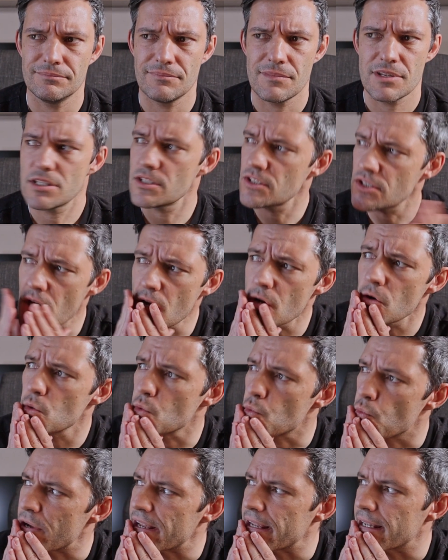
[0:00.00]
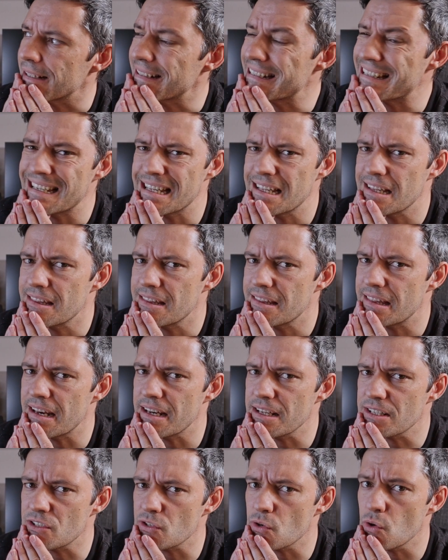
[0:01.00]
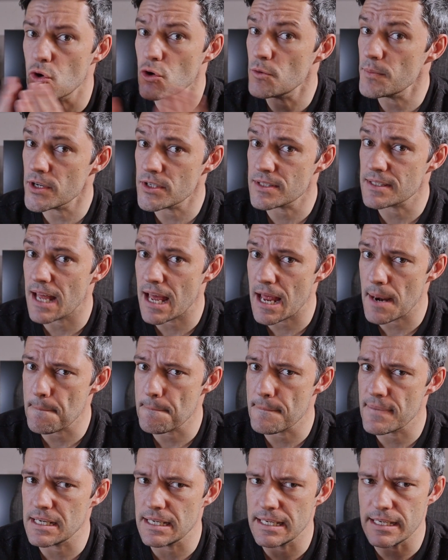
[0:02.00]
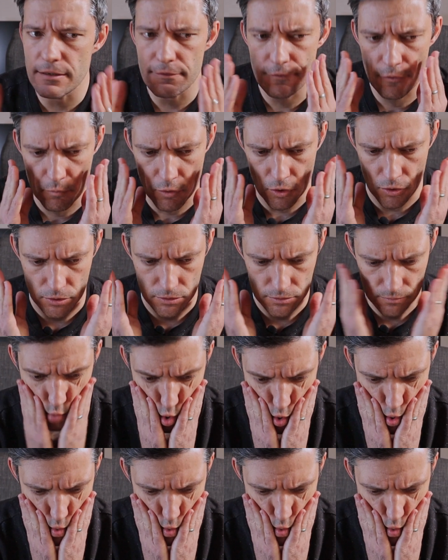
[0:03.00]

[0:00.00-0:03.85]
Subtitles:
So weird that it's almost unbelievable.